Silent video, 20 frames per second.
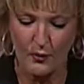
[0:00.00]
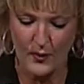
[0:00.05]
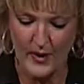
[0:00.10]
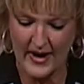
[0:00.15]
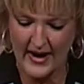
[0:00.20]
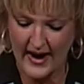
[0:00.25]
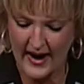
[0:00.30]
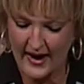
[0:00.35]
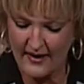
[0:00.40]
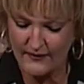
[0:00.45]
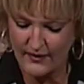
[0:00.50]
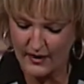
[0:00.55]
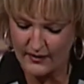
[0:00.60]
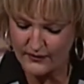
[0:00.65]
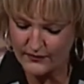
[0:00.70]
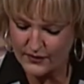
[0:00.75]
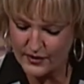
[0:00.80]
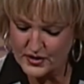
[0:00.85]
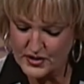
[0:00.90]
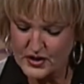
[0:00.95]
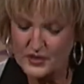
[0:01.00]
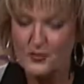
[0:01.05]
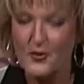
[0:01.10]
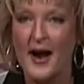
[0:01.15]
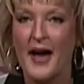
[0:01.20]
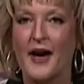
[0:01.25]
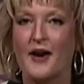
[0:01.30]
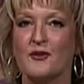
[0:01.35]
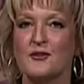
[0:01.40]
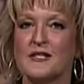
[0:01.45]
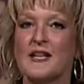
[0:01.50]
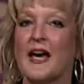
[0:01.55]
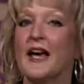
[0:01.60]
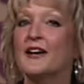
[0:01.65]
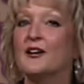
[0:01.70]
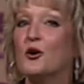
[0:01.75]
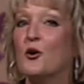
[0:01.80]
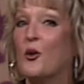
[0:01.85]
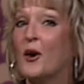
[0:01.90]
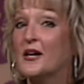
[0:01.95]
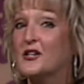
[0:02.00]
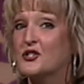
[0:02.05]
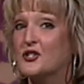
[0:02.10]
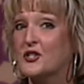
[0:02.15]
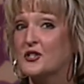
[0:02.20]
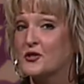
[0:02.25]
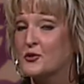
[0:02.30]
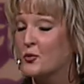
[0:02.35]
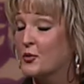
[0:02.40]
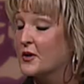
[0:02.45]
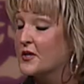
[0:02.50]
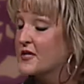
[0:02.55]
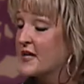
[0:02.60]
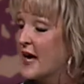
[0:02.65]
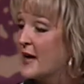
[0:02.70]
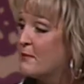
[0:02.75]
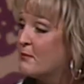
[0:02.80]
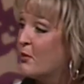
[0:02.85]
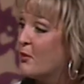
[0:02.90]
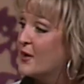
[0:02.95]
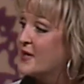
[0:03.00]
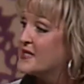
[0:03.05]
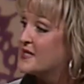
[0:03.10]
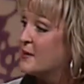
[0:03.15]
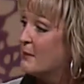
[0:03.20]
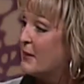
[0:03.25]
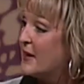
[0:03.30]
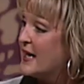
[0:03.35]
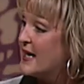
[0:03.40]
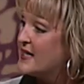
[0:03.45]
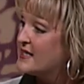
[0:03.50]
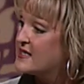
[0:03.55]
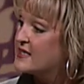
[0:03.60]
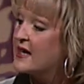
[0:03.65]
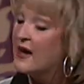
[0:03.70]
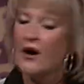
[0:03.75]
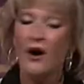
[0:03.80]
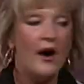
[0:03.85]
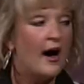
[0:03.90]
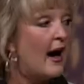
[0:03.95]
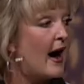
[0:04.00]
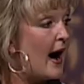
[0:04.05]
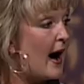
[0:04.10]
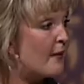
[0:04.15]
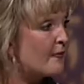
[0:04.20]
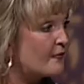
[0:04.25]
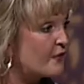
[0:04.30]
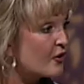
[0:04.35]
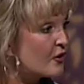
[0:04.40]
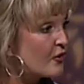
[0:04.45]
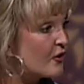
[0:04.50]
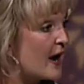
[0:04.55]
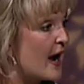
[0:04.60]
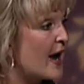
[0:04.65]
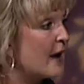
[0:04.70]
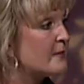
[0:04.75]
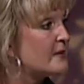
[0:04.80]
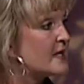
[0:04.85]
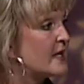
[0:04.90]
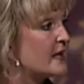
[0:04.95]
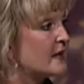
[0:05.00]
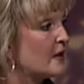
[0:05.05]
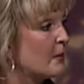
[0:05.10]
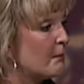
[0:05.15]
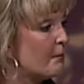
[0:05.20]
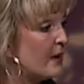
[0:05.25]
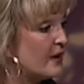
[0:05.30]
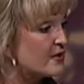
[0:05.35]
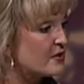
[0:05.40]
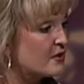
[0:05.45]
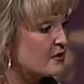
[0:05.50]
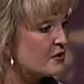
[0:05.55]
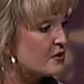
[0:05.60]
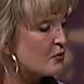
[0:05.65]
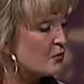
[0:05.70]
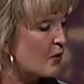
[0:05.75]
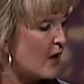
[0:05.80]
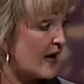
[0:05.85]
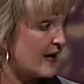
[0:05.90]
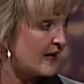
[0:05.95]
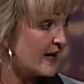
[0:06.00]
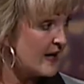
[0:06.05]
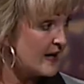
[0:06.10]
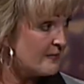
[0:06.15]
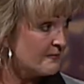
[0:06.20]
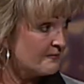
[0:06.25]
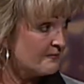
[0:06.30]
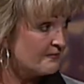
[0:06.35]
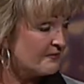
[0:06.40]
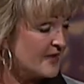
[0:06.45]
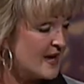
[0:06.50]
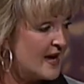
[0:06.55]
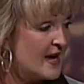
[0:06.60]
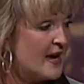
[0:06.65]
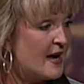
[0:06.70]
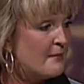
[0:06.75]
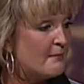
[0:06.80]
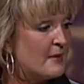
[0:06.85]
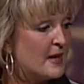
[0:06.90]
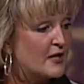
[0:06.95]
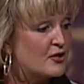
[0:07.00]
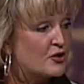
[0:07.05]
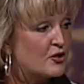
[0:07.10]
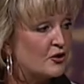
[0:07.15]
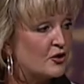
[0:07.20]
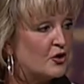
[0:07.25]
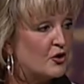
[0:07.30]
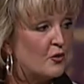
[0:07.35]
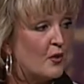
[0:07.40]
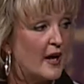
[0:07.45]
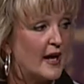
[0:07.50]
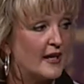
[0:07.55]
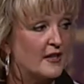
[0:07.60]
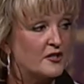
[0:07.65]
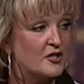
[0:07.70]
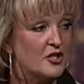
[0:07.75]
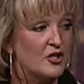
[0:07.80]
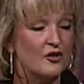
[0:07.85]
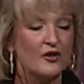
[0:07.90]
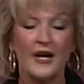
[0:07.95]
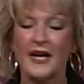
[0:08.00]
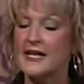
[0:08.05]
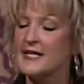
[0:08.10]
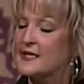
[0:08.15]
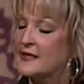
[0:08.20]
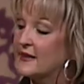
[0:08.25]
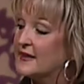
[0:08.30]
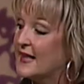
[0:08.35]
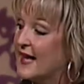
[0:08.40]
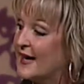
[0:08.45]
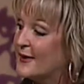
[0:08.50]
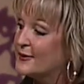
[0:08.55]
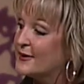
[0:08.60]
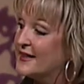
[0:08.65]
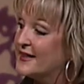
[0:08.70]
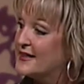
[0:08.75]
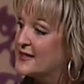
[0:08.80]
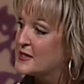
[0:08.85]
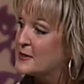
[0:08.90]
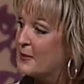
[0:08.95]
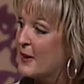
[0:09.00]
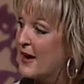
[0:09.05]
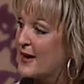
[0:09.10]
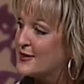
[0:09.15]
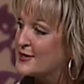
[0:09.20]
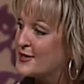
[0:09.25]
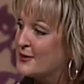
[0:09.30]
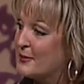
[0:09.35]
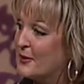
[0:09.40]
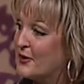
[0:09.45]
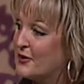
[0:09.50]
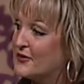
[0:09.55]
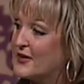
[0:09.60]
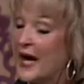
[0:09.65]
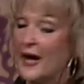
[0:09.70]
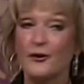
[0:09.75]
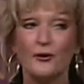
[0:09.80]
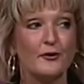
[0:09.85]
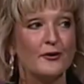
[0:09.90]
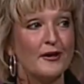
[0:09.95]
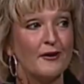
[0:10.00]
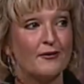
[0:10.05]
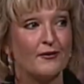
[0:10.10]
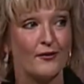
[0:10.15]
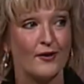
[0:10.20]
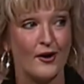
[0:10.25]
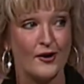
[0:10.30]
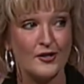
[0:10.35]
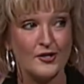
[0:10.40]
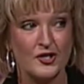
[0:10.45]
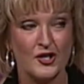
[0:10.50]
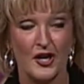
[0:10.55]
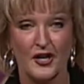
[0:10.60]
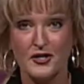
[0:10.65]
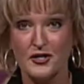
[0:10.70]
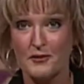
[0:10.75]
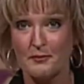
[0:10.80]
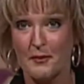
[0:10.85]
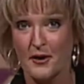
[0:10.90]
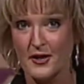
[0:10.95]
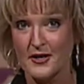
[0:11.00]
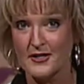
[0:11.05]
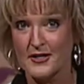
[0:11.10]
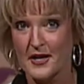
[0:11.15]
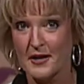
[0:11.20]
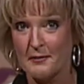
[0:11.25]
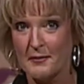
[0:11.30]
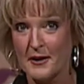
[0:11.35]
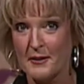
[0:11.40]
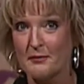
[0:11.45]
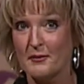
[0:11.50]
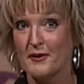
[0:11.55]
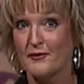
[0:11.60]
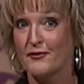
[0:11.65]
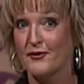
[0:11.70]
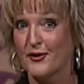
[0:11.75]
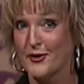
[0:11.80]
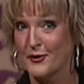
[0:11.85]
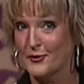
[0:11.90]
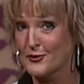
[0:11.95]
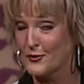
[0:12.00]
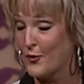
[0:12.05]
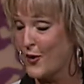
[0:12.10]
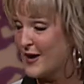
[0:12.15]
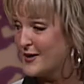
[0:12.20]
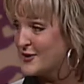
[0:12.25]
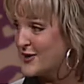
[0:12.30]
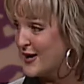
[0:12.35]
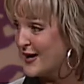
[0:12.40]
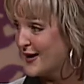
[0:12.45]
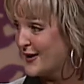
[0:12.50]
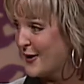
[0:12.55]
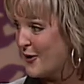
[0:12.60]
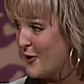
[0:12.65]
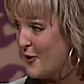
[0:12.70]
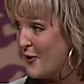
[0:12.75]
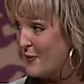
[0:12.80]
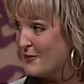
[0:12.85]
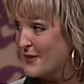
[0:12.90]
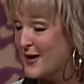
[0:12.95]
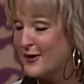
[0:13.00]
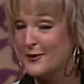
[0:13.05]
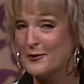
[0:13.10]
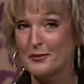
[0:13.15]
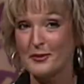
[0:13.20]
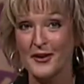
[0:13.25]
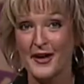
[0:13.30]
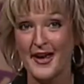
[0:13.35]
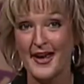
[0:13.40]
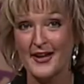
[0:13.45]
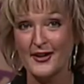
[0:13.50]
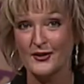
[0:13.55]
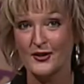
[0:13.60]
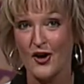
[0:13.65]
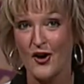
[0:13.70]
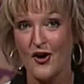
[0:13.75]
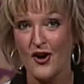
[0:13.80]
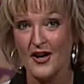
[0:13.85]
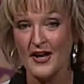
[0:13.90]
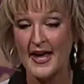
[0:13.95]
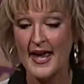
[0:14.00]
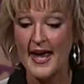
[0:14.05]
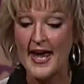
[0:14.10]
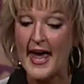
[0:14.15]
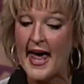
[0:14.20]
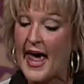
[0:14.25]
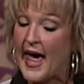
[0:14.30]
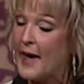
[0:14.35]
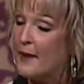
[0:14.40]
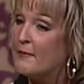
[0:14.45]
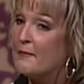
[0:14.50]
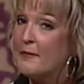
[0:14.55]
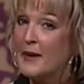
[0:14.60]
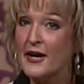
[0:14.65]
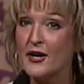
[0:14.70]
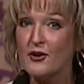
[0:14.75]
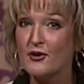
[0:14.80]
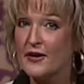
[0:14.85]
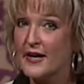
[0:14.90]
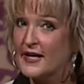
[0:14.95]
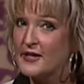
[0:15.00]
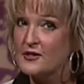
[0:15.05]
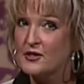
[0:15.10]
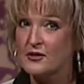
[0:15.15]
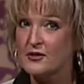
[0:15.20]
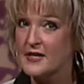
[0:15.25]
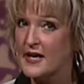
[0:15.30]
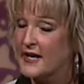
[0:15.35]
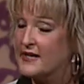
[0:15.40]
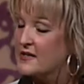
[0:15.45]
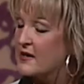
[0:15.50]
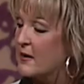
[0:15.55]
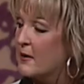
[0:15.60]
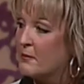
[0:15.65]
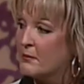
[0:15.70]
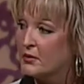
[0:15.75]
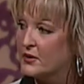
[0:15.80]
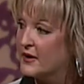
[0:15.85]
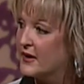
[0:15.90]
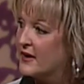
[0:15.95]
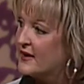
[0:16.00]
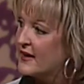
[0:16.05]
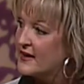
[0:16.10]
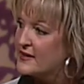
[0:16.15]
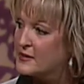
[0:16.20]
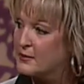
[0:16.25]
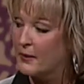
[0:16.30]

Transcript: We have our first round, 10 questions. worth 10 points apiece. Up for grabs, get the buzzers ready. Make sure you answer as loudly as possible, not only for our judge, Mark Dickman, but for those watching at home that are playing along, and make your answers as complete as